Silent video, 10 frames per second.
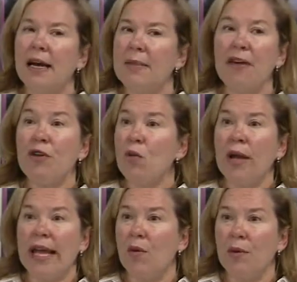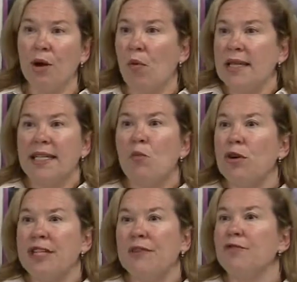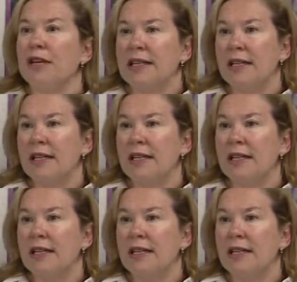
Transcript: Every week we were going somewhere different.